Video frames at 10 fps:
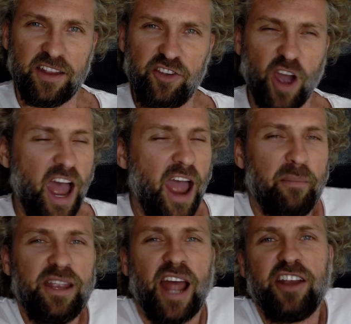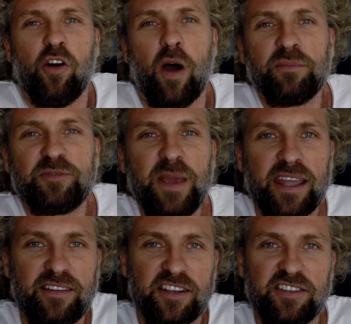I mean, I know I'm
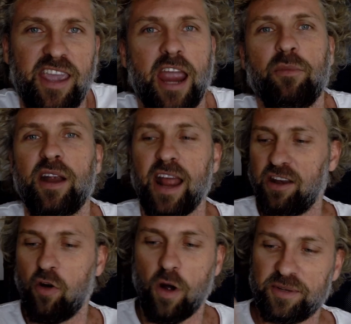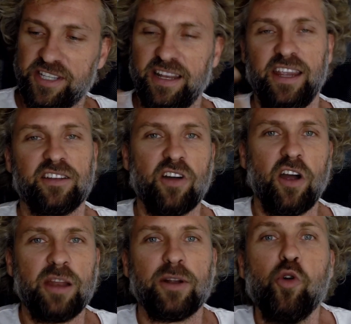speaking to this camera, and I know I'm sitting here
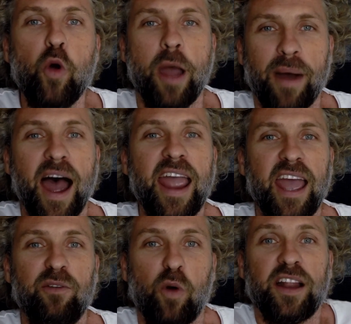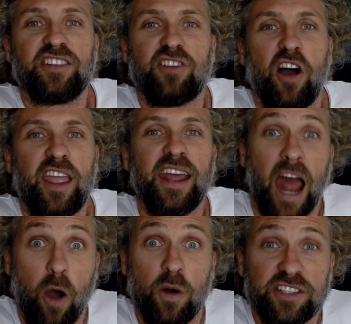talking, but who am I, and what is talking, and
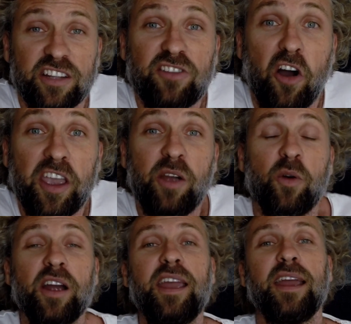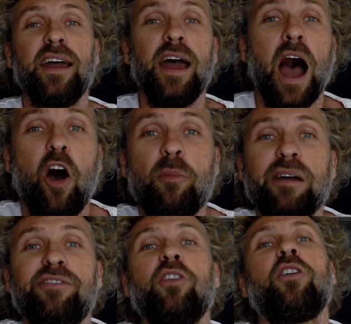how is the talking working? How
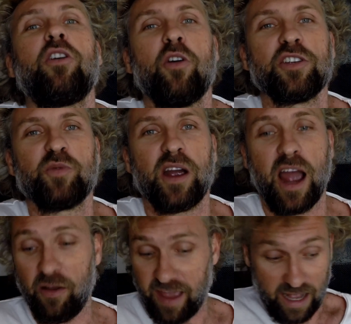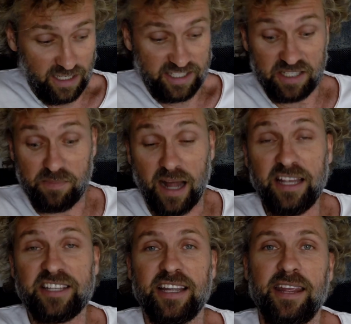my vocal cords work? How the hell does this
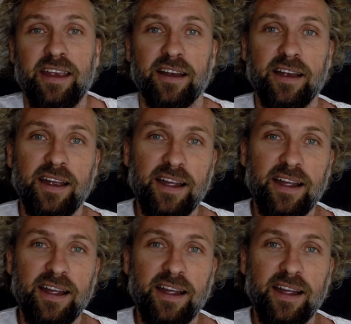body sit here?